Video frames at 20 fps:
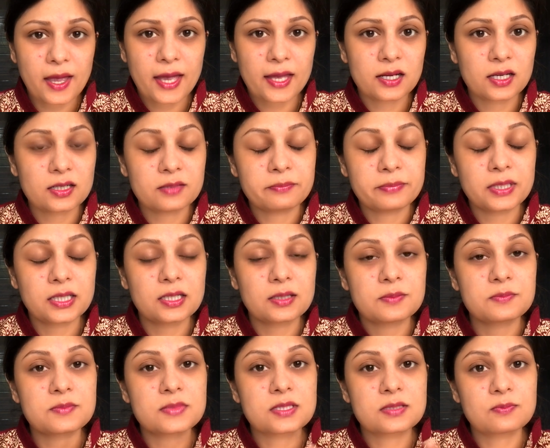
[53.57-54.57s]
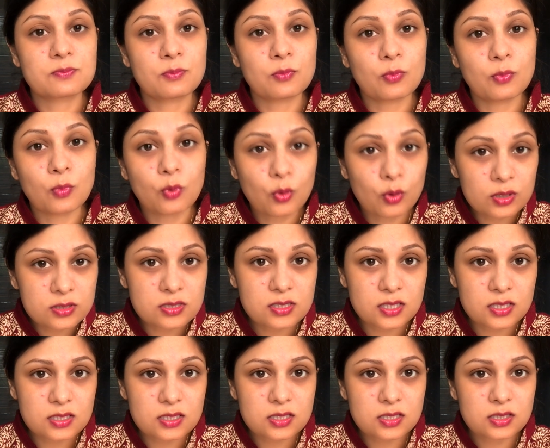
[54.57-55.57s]
and it becomes more
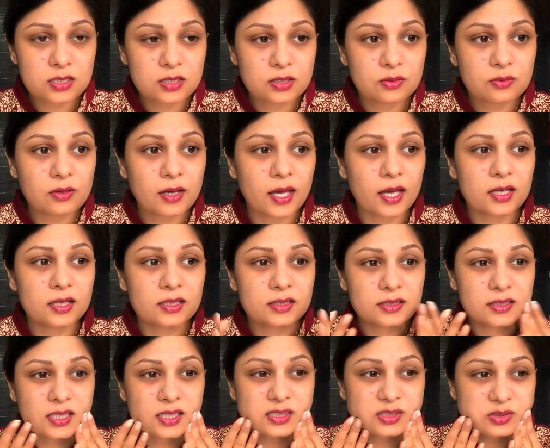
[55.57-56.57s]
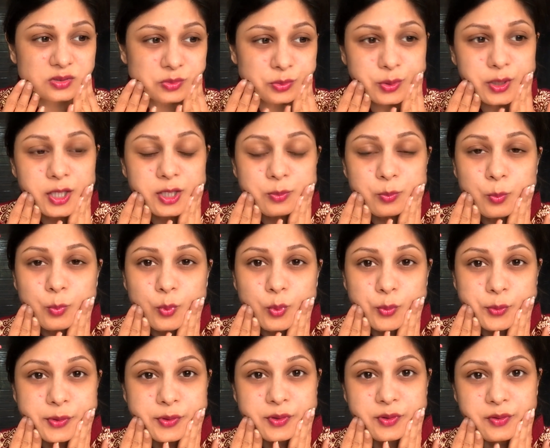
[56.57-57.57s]
sensitive and it tends to get
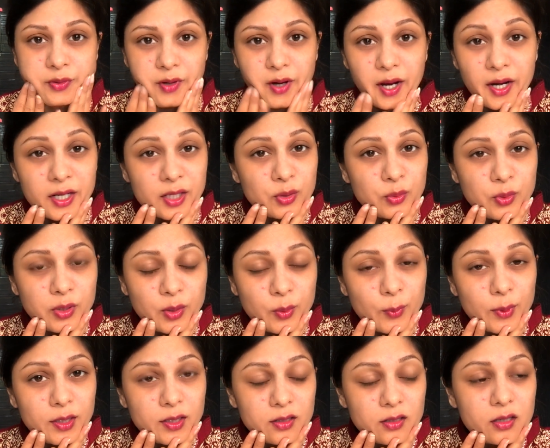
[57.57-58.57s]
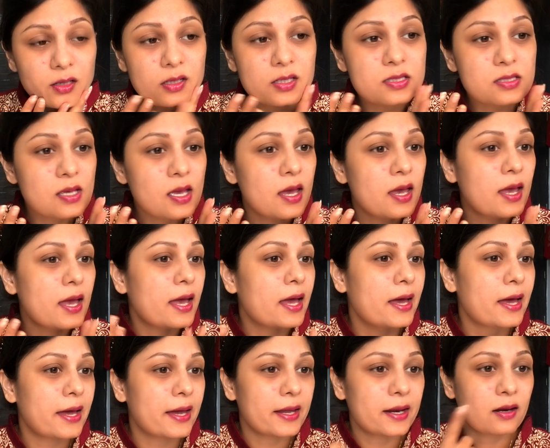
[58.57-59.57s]
more dry during winters.
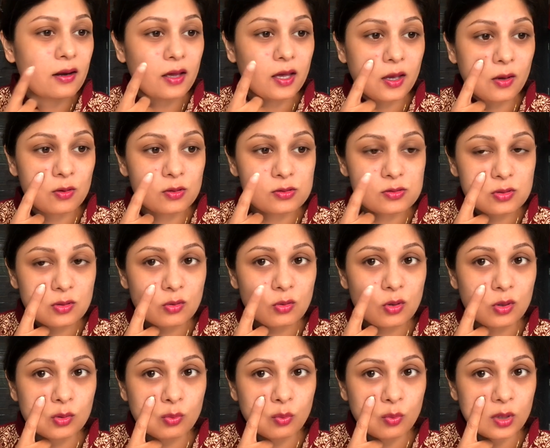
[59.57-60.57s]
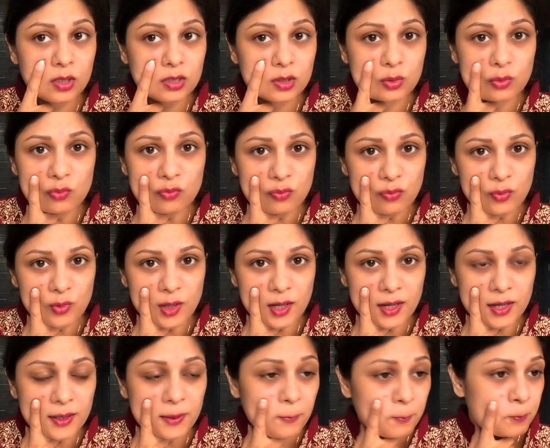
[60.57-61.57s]
And I also got one new
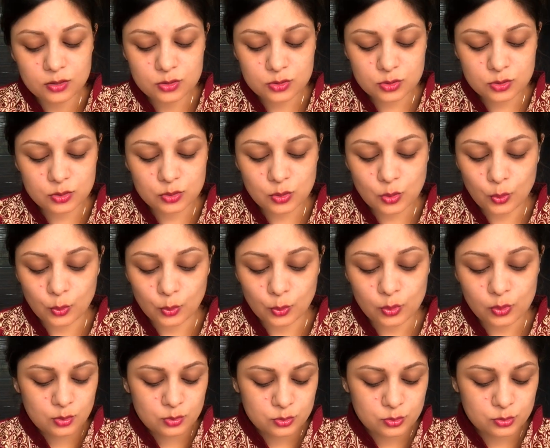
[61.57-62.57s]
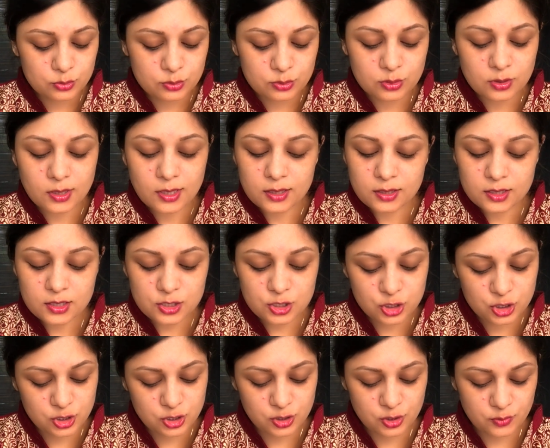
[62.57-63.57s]
friend. So to
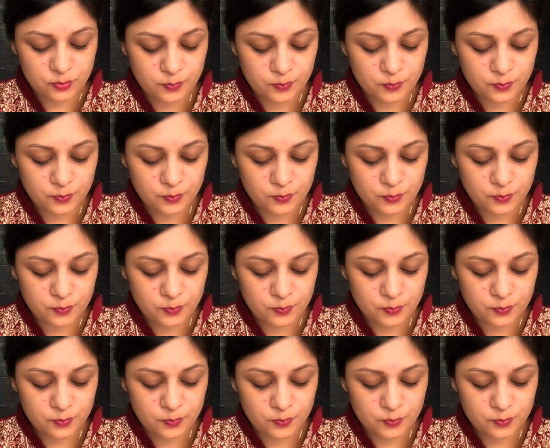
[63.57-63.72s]
nourish